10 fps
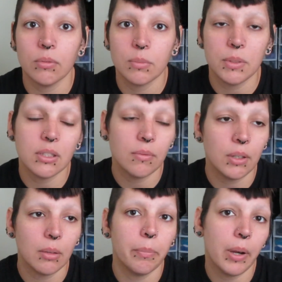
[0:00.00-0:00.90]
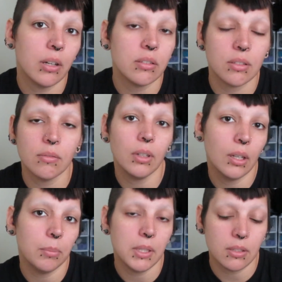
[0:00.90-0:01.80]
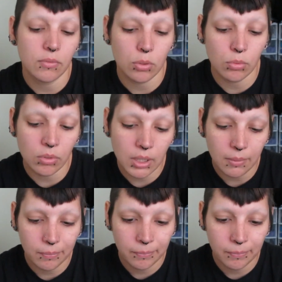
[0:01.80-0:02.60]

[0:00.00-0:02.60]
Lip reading: specific parts of a piece of jewelry.